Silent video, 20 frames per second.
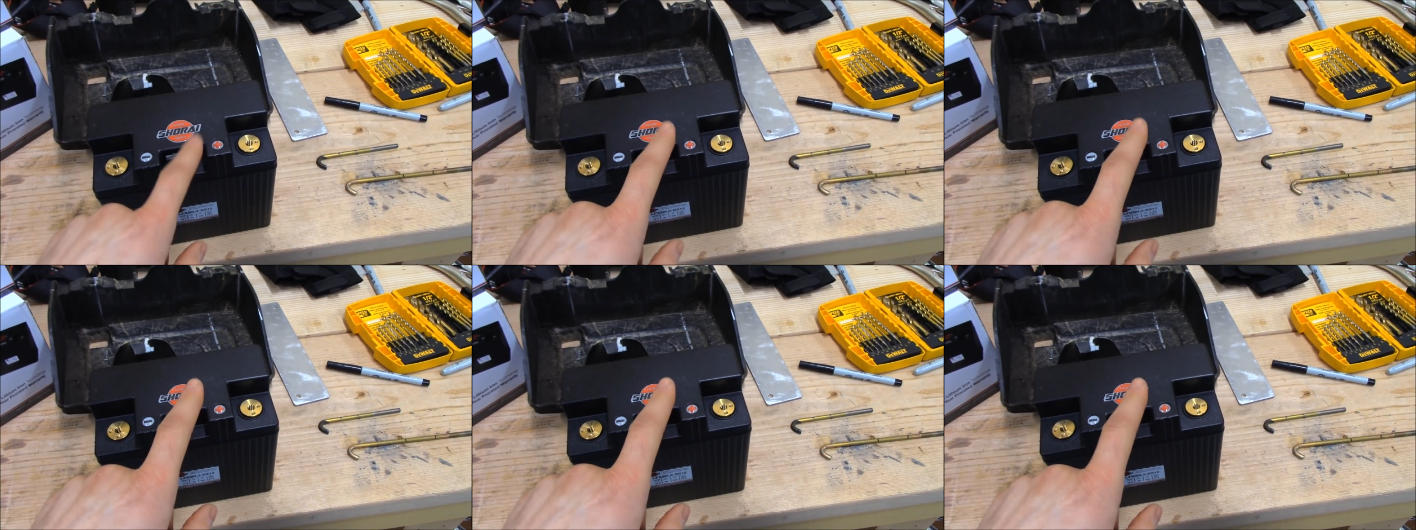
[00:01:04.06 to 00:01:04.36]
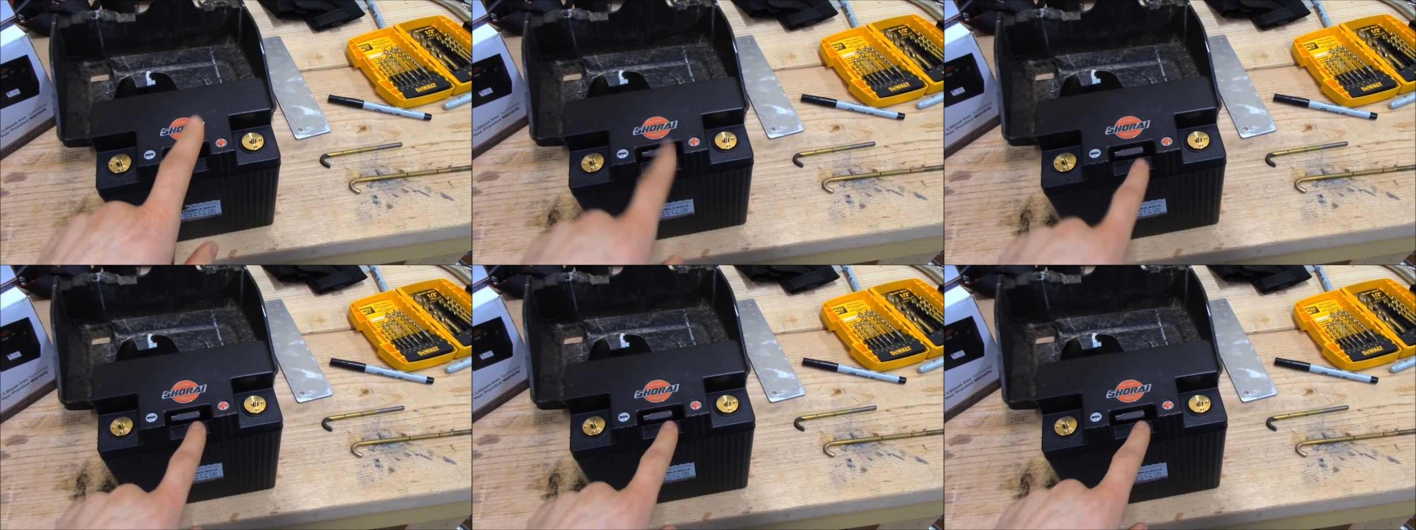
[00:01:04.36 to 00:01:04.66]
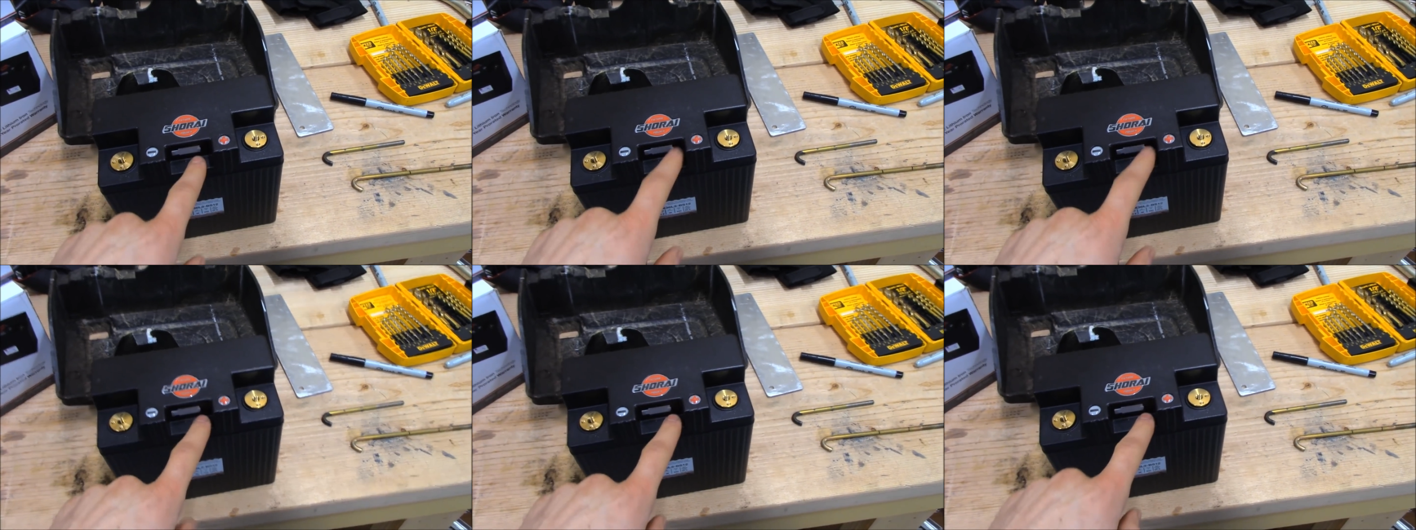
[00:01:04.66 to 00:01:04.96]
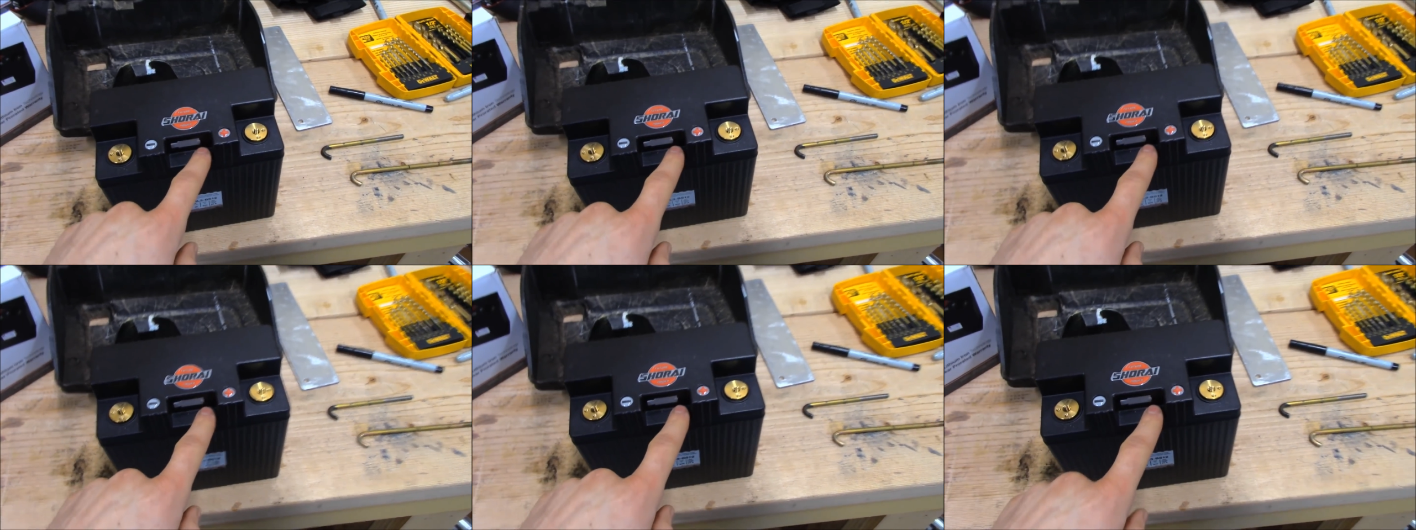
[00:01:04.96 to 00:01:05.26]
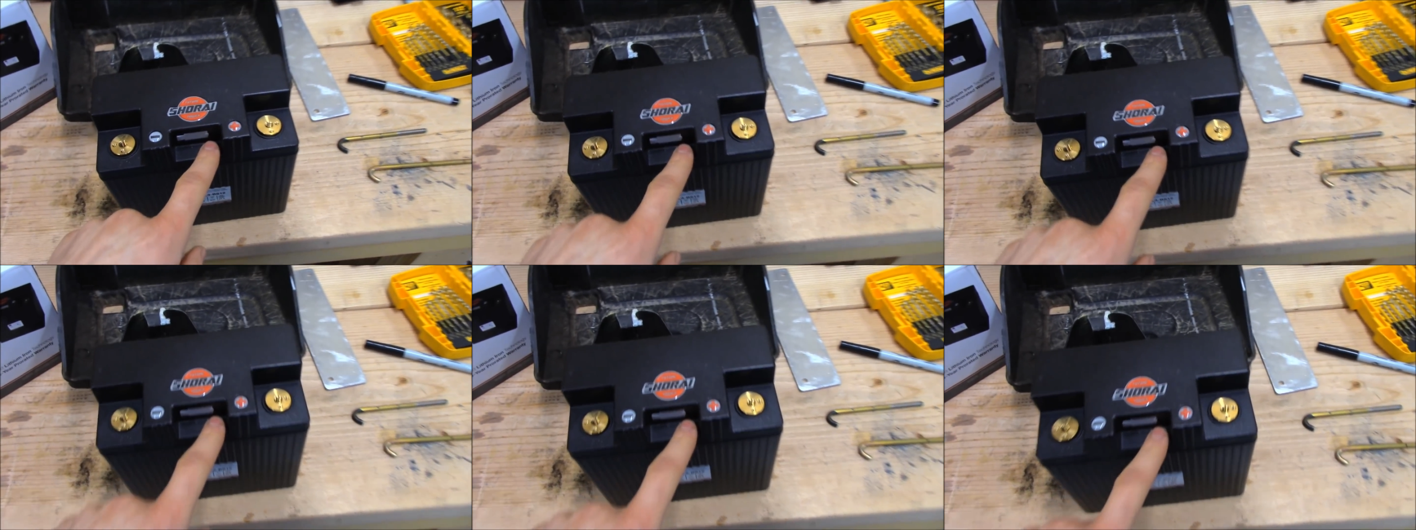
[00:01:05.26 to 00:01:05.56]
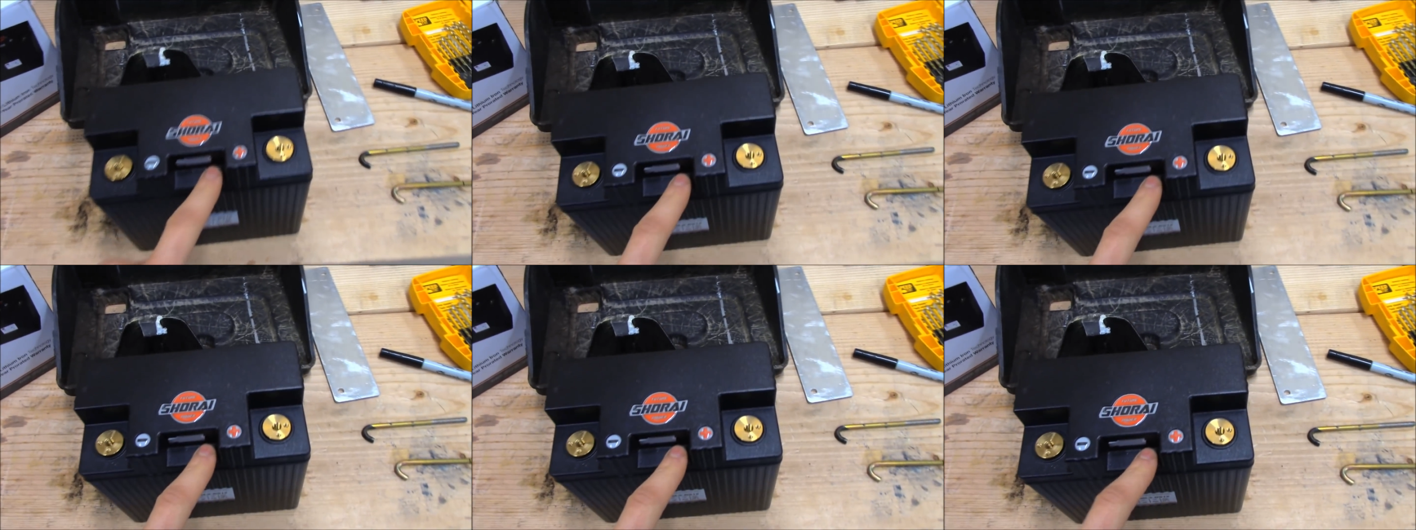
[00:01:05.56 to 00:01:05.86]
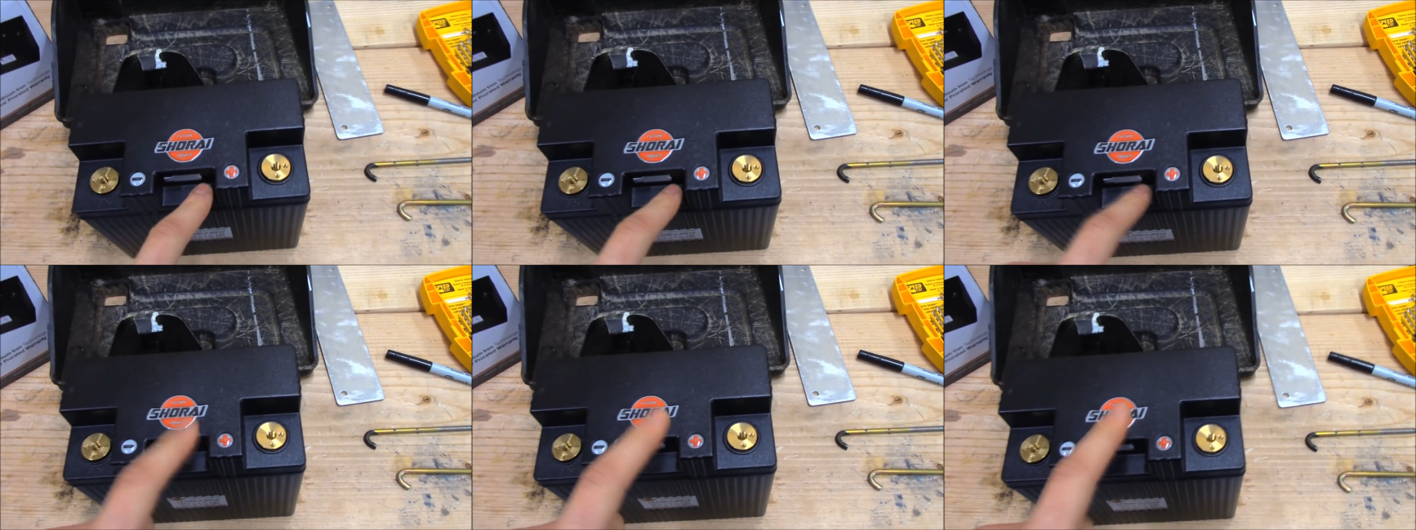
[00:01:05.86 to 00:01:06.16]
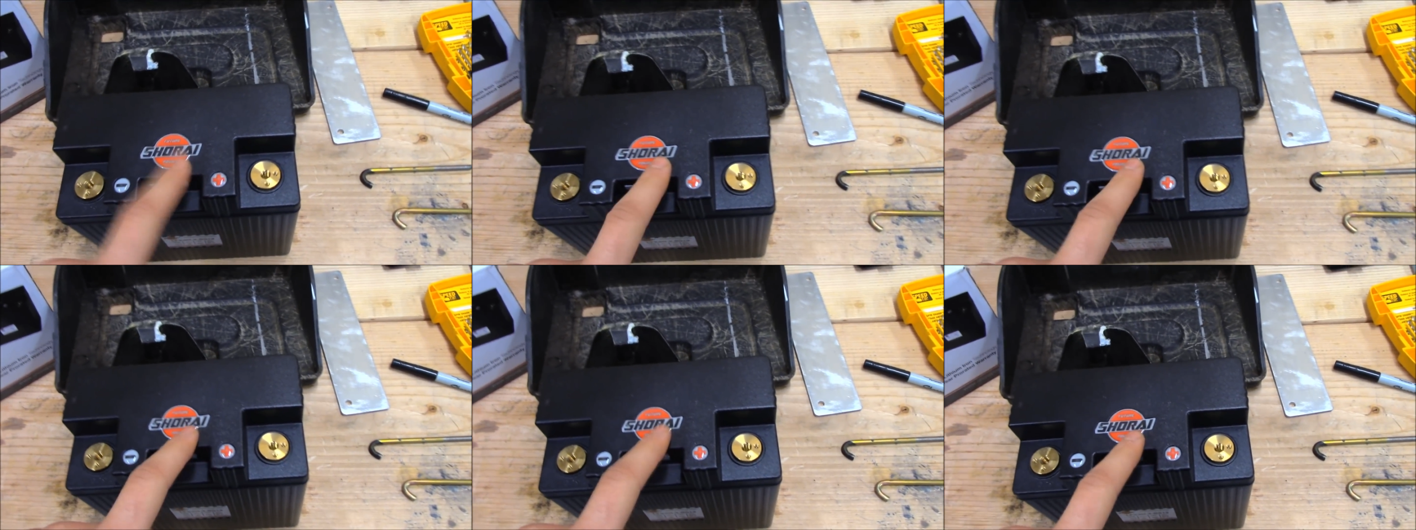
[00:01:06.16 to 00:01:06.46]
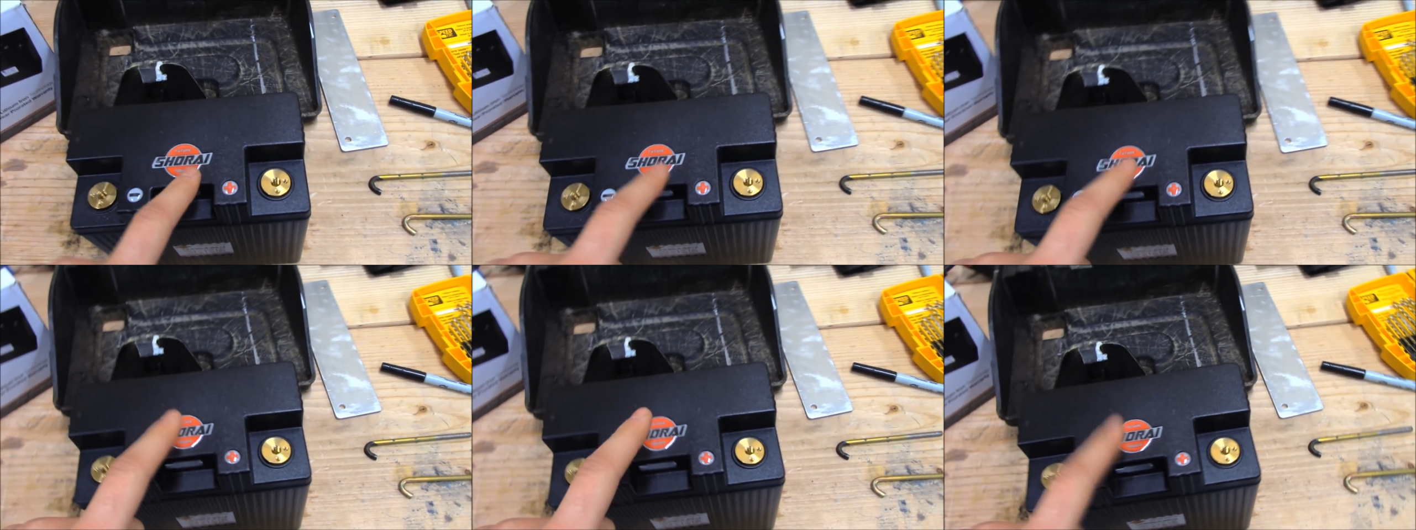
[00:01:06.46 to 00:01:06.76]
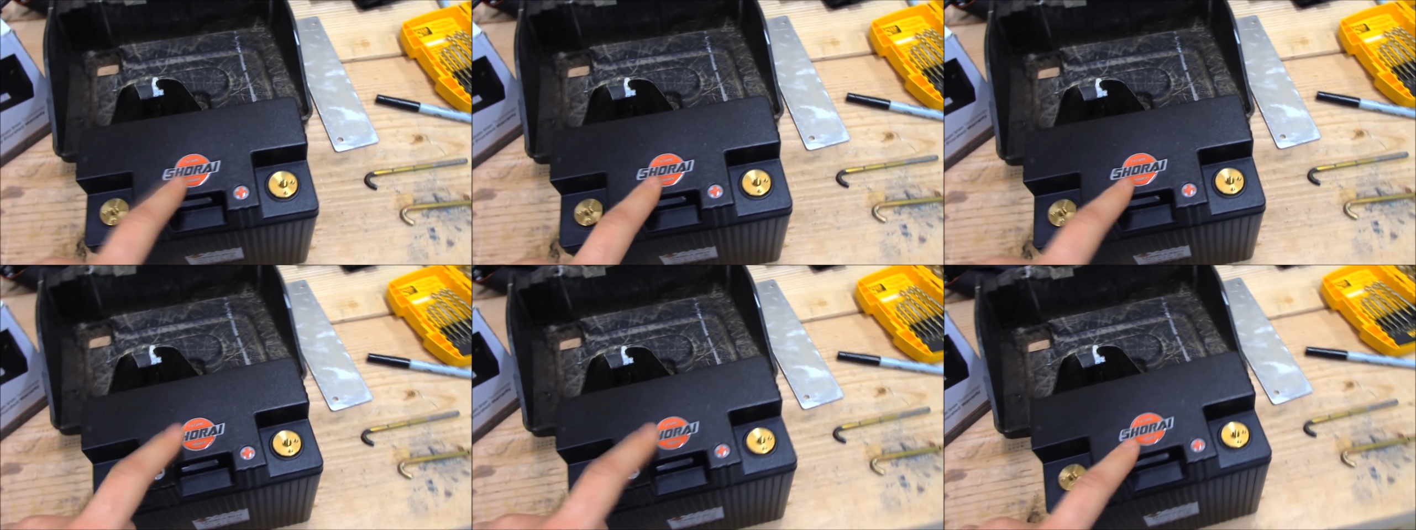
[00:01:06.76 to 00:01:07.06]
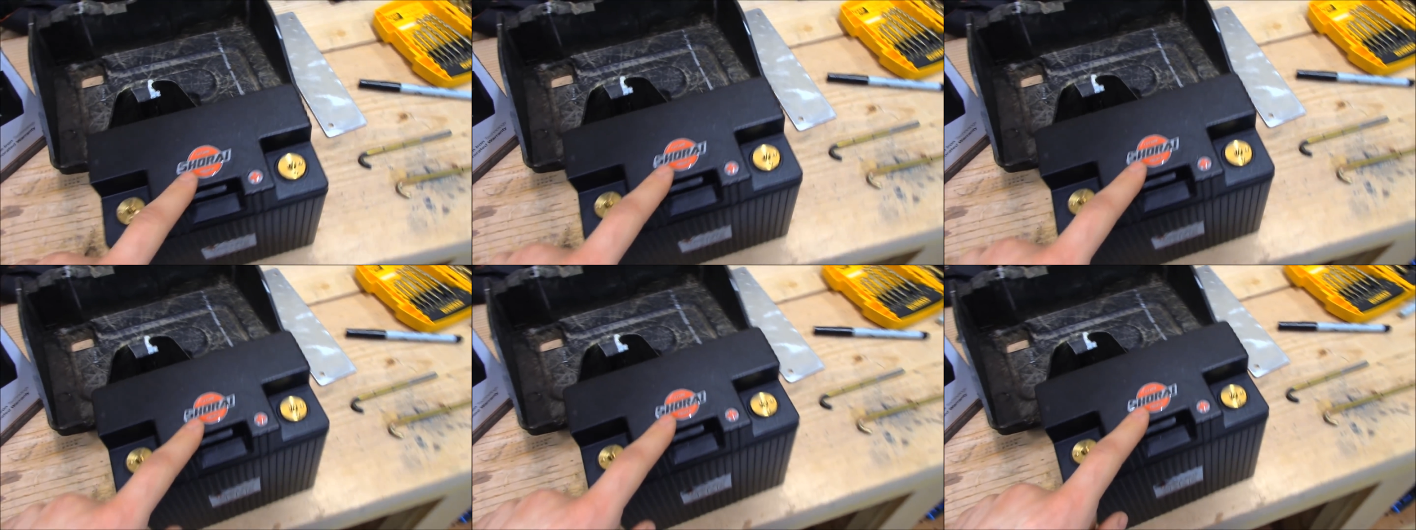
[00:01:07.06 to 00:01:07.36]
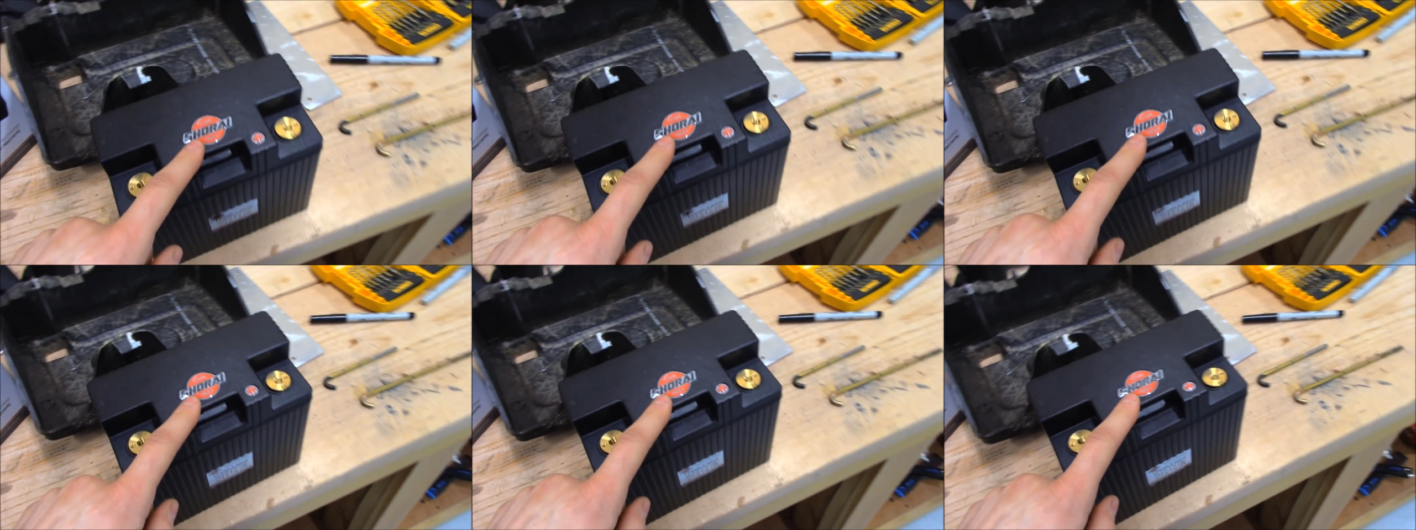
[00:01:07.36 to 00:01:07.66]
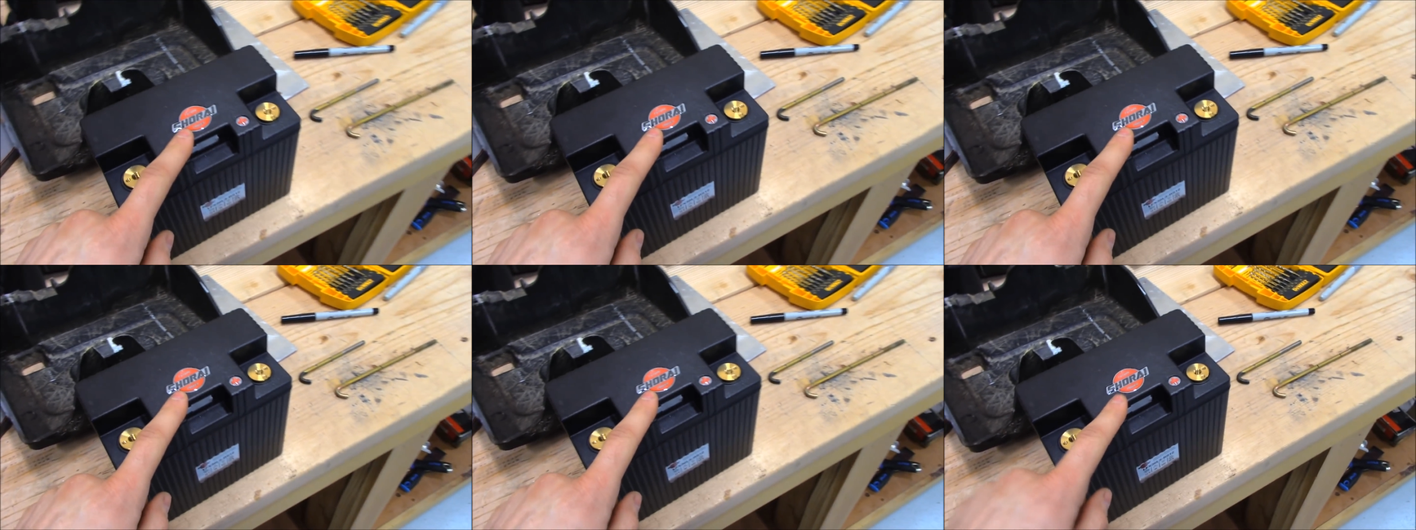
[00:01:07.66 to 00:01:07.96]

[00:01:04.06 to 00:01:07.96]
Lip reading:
[unreadable: no face in view]